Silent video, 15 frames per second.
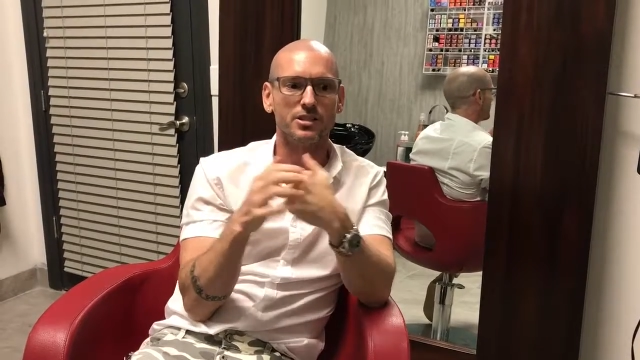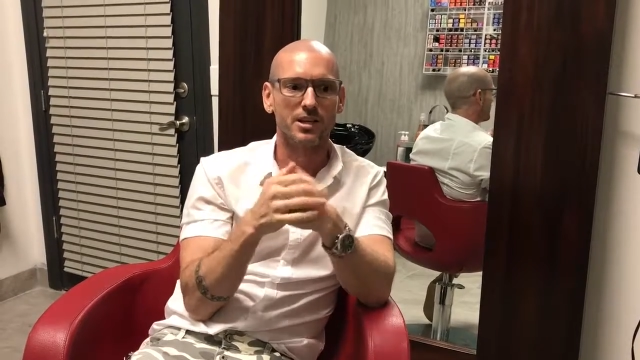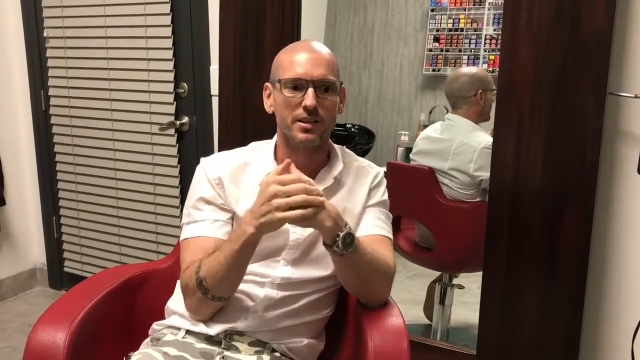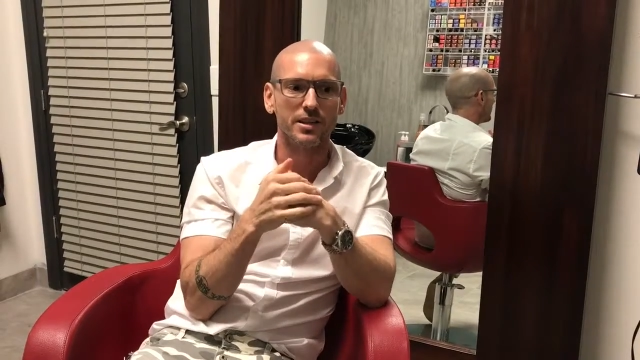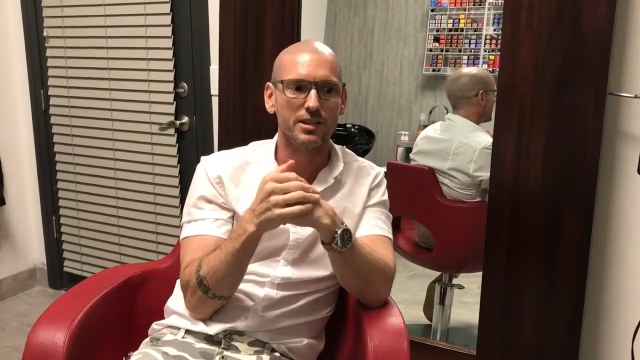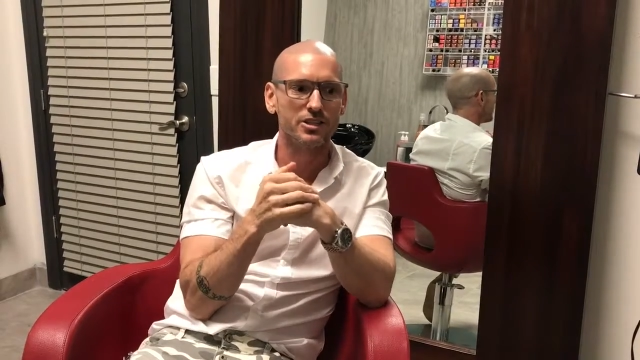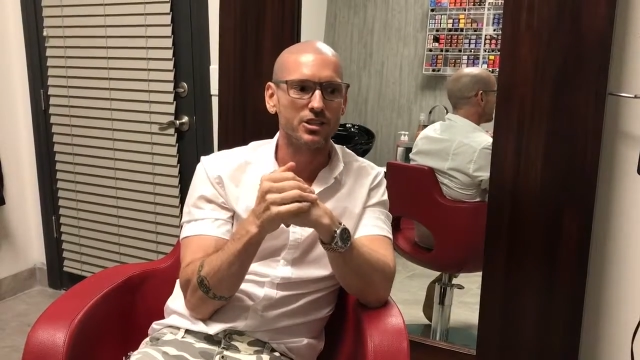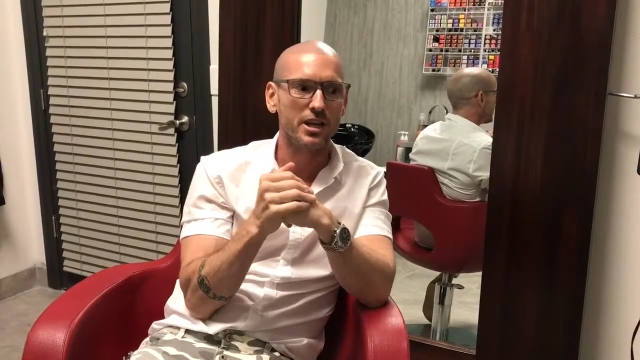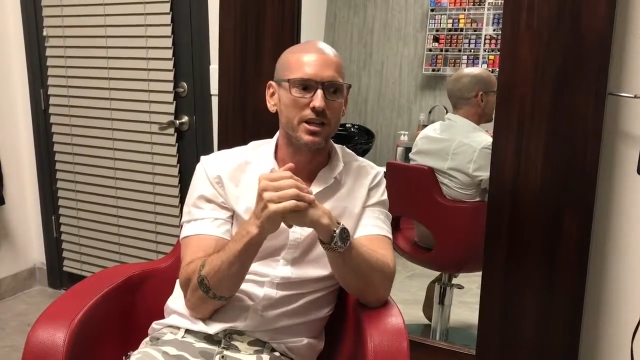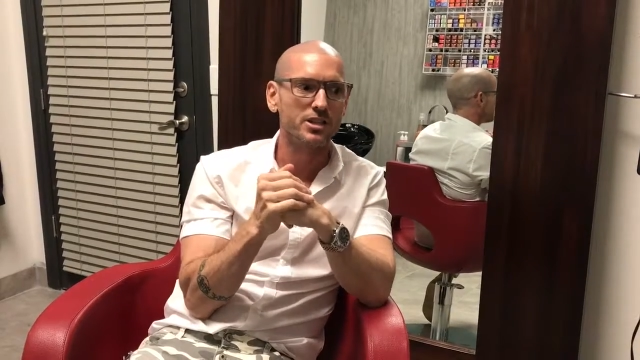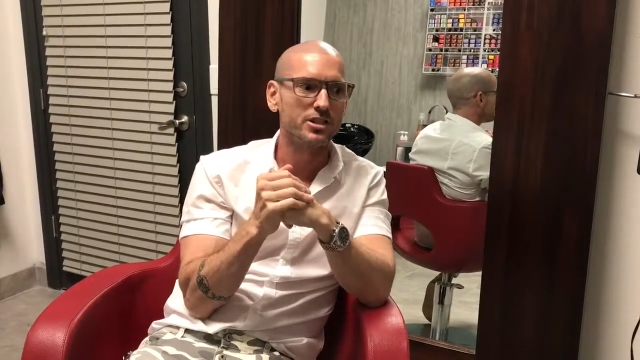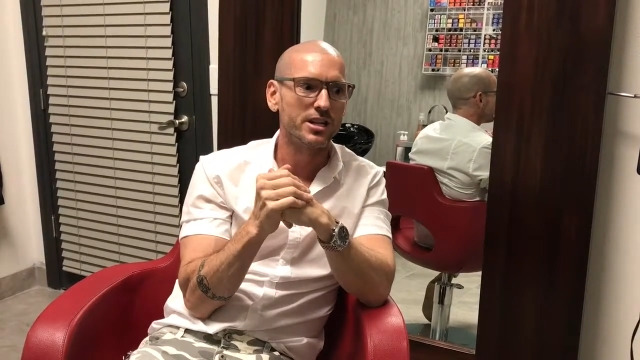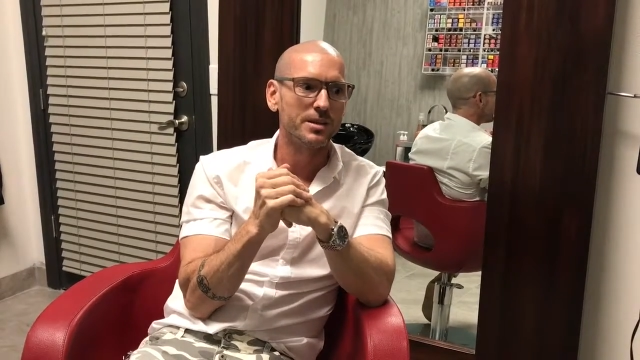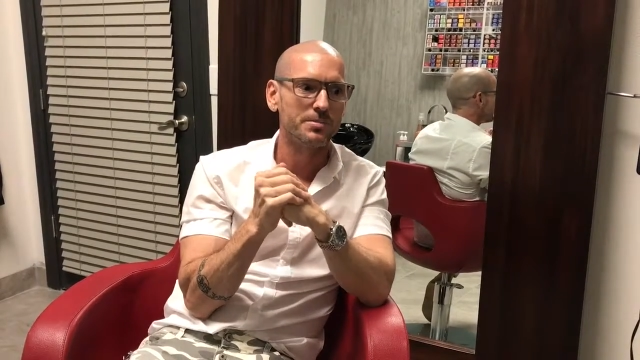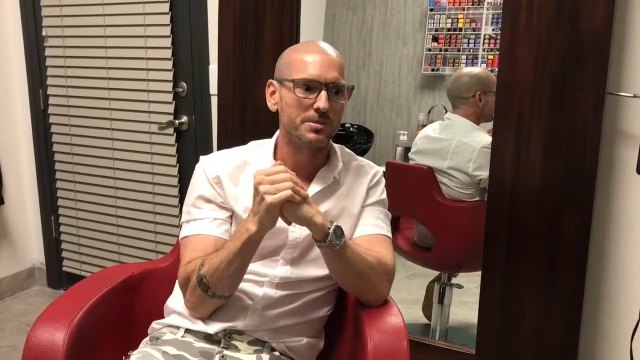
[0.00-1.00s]
And I think
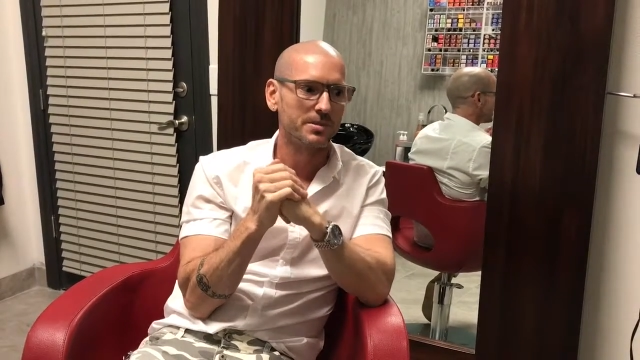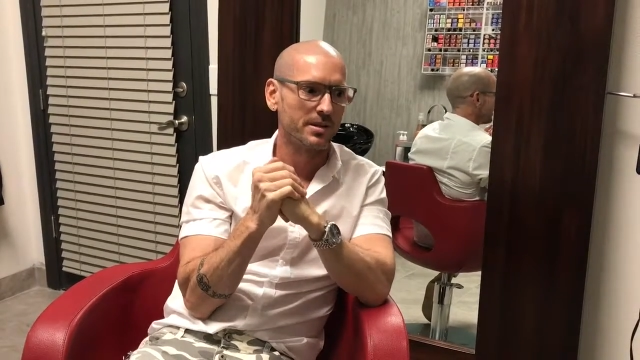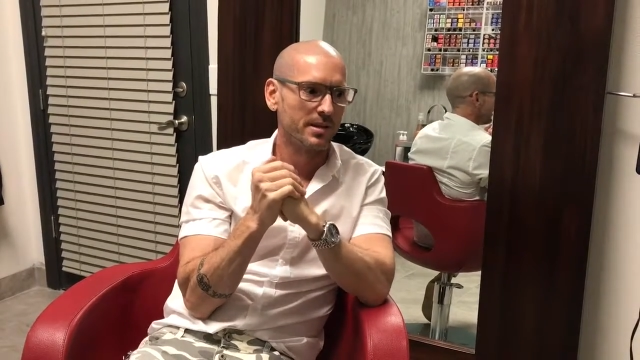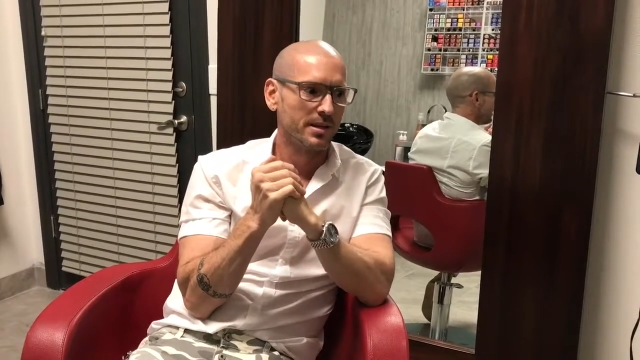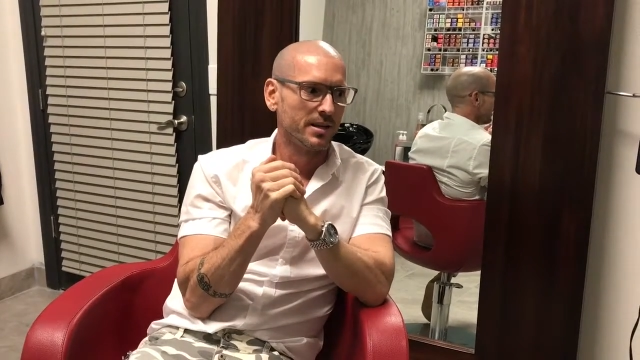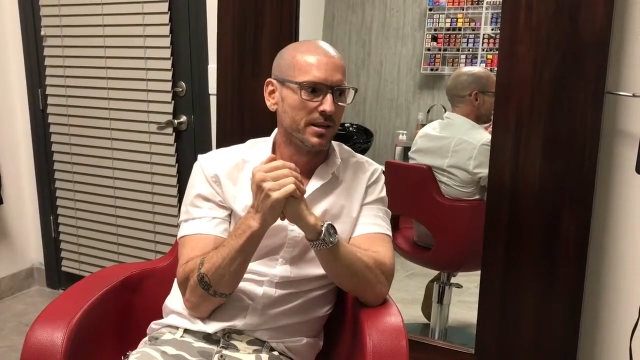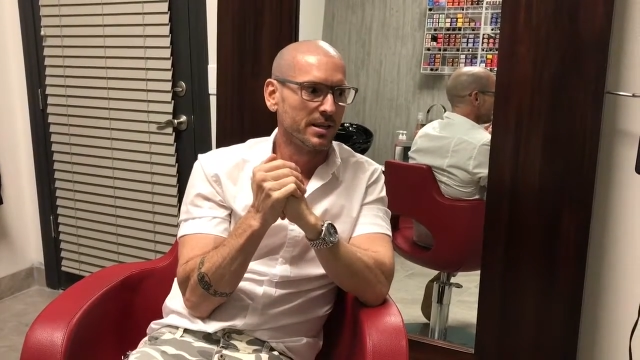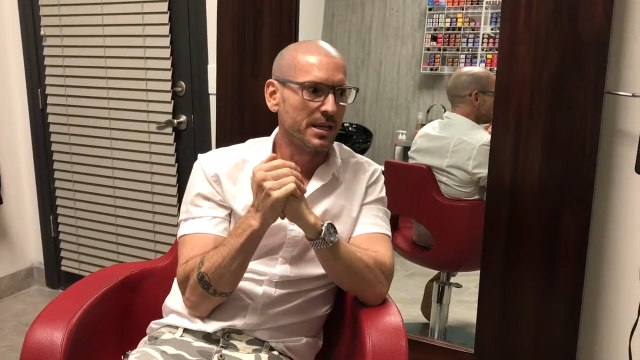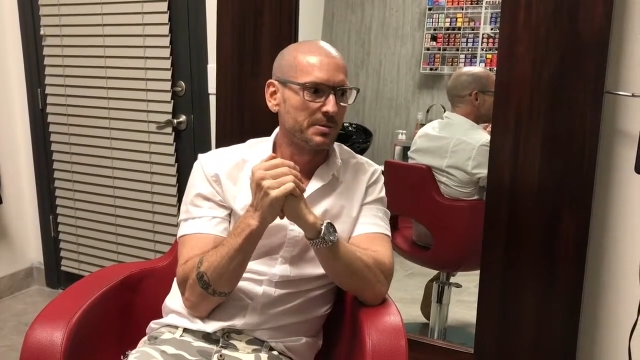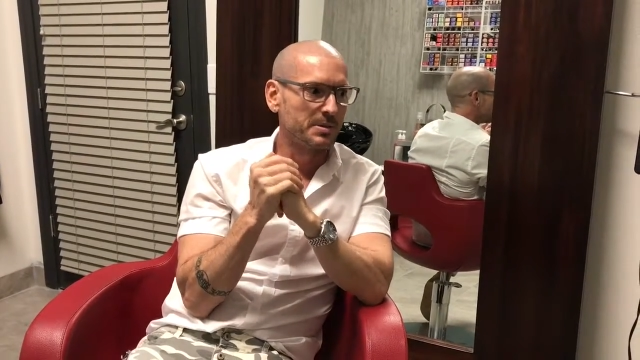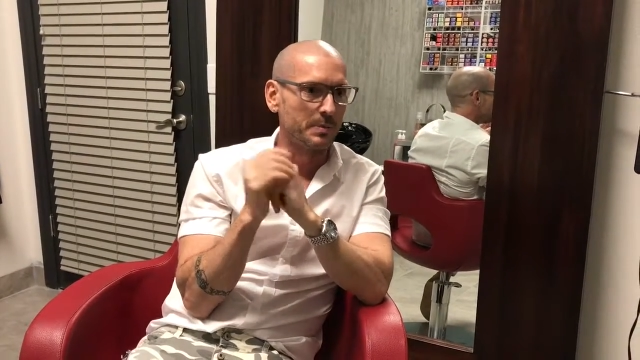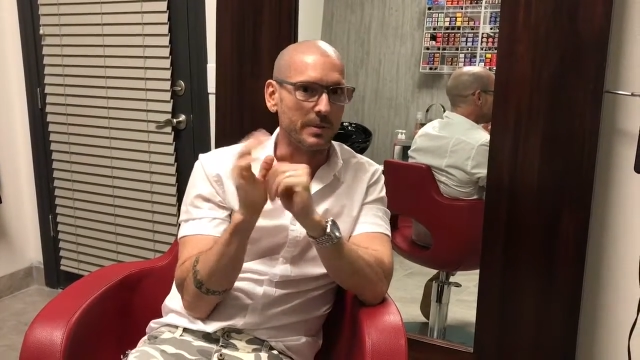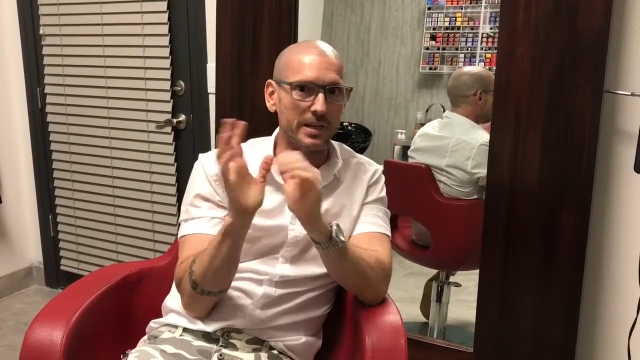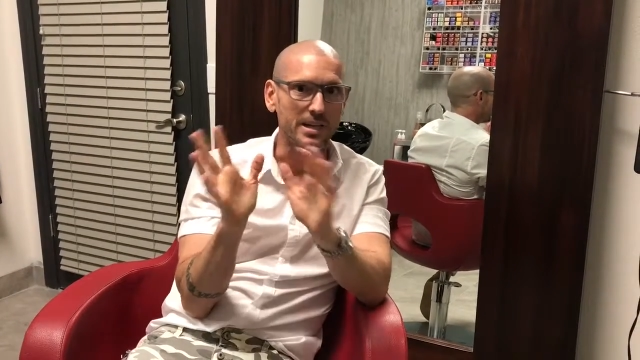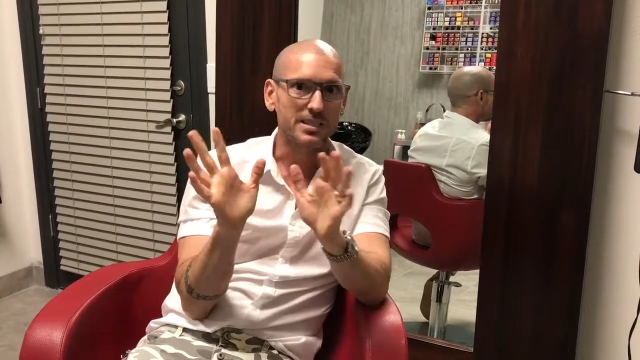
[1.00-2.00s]
change
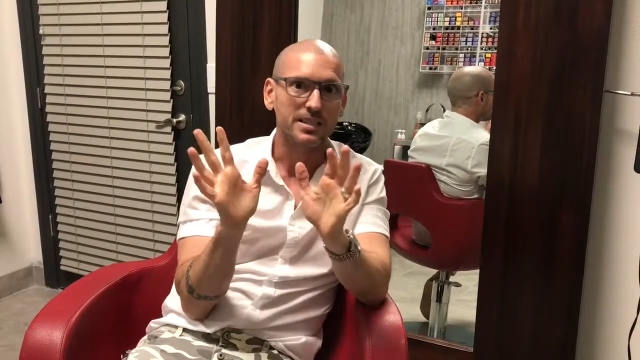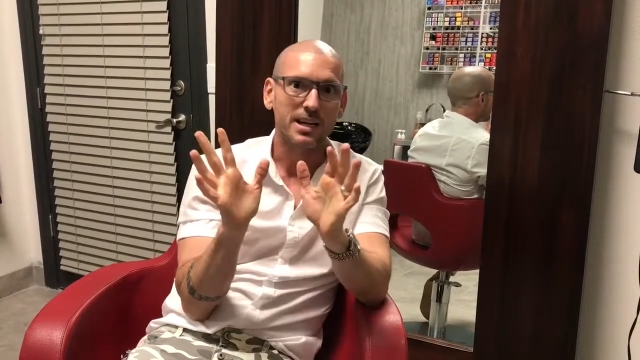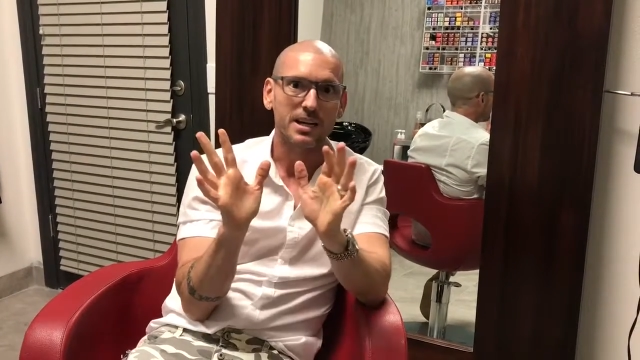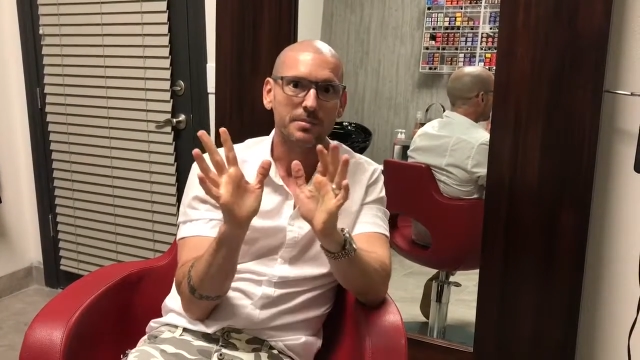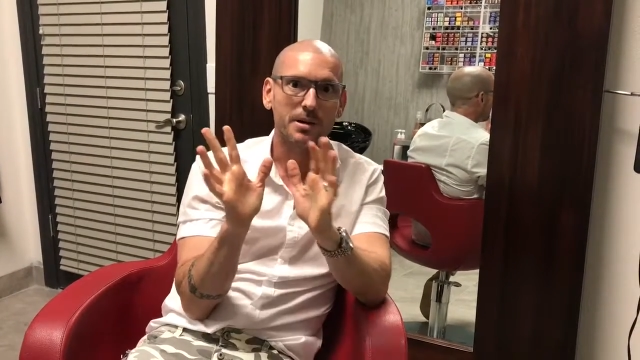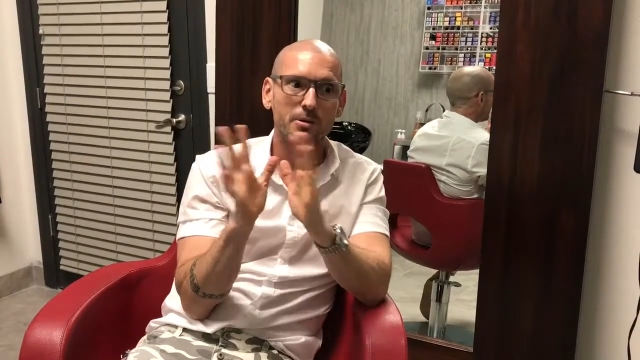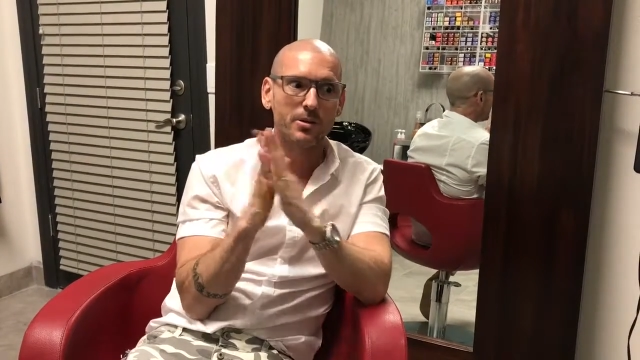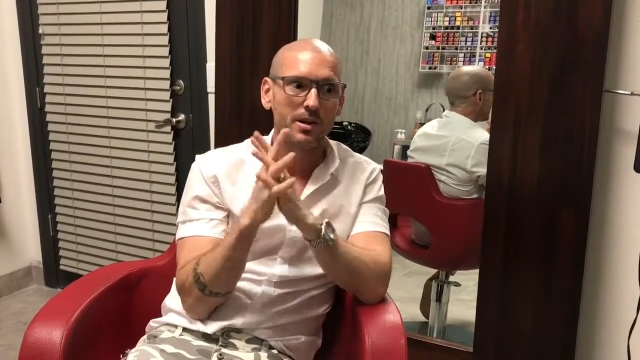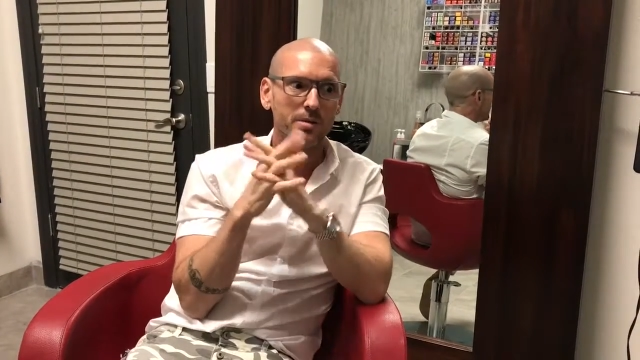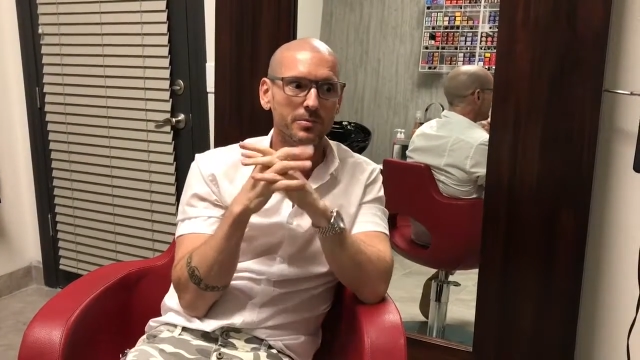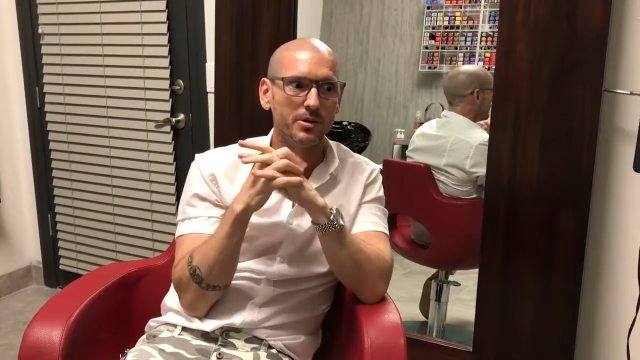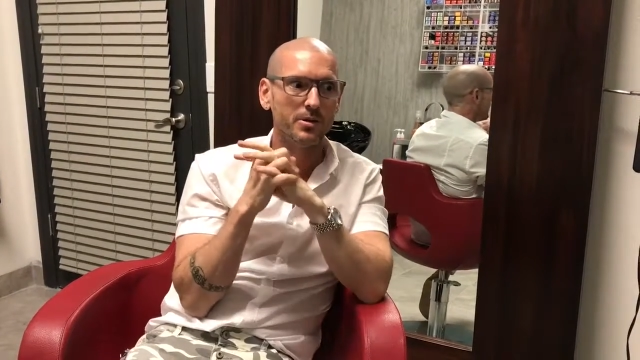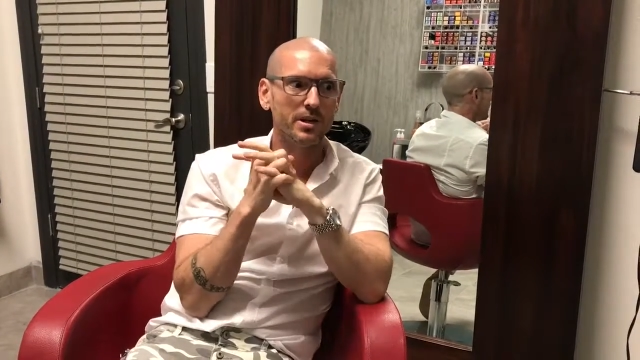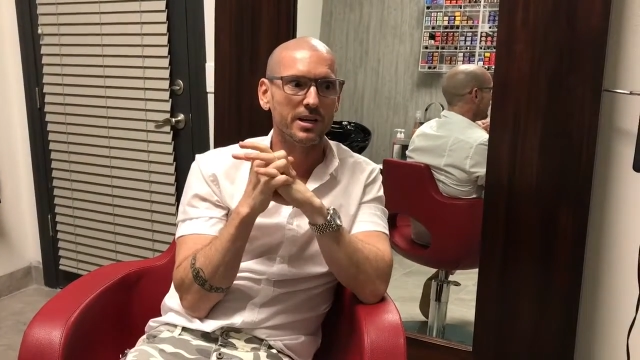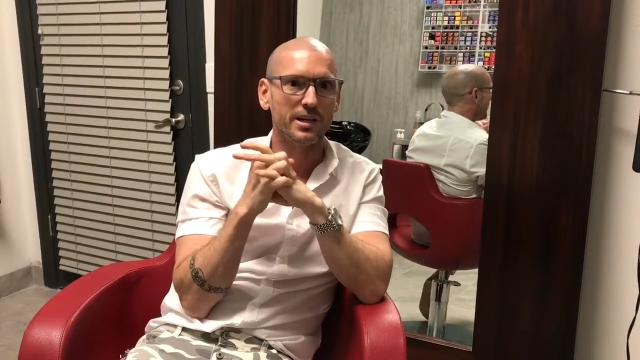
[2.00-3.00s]
keeps me excited about what I'm doing.